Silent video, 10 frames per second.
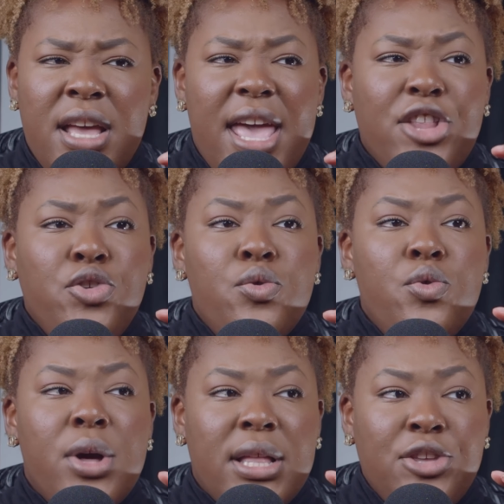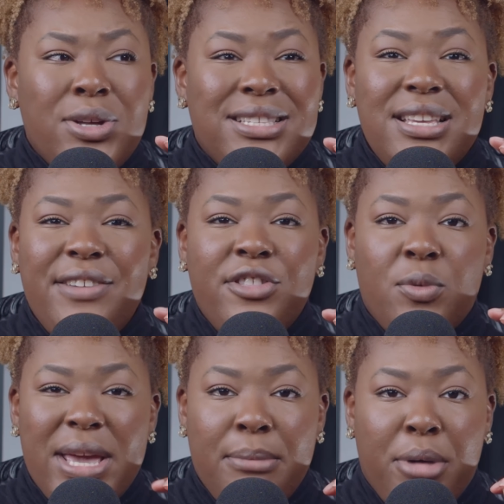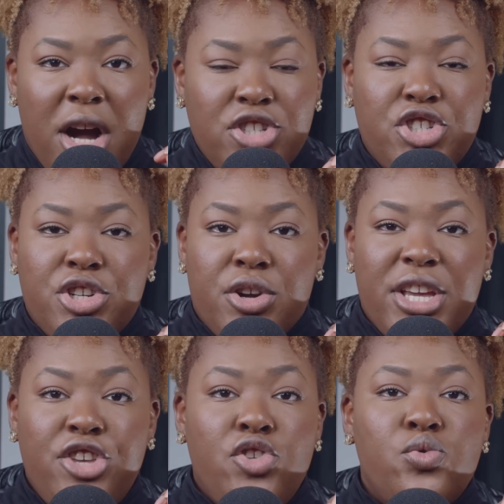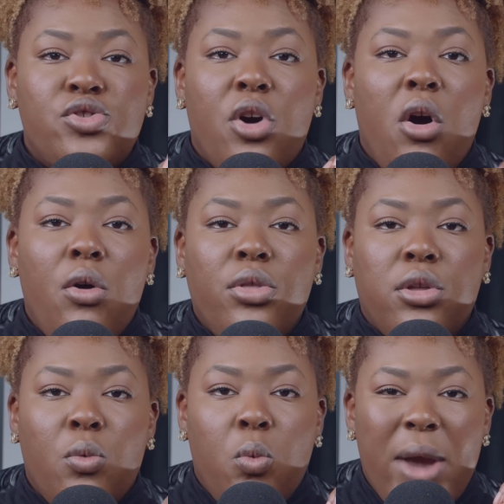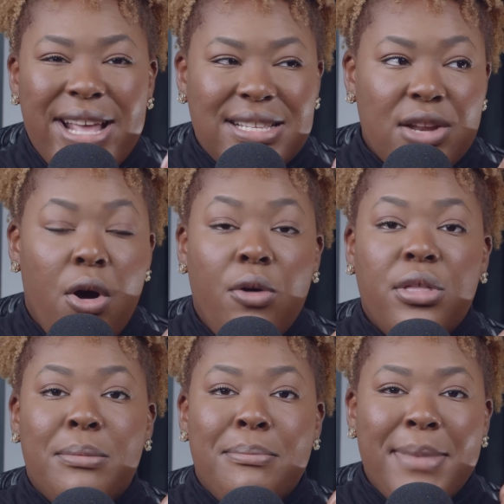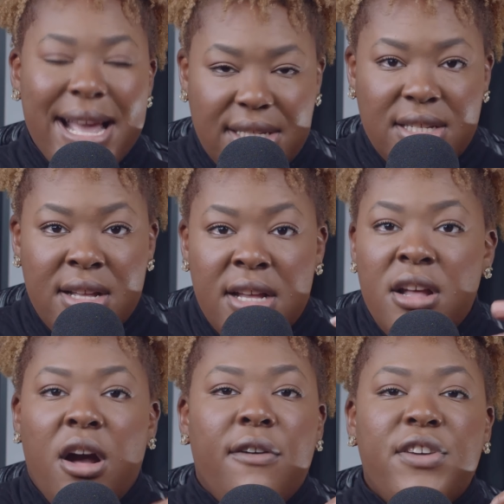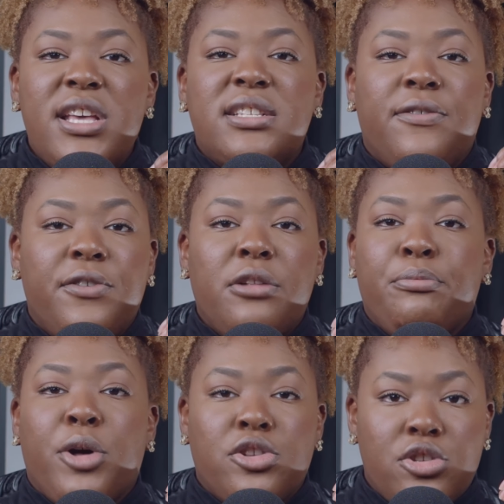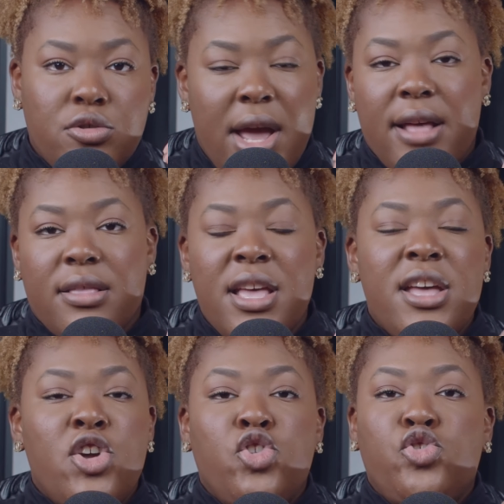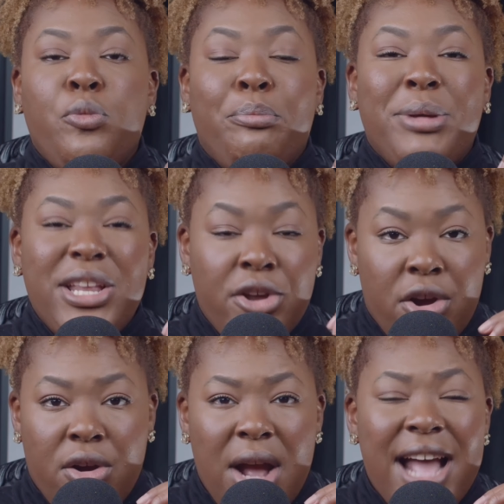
And you you could see even the way he punched her, he used all the weight and all the might of his football strength to beat her.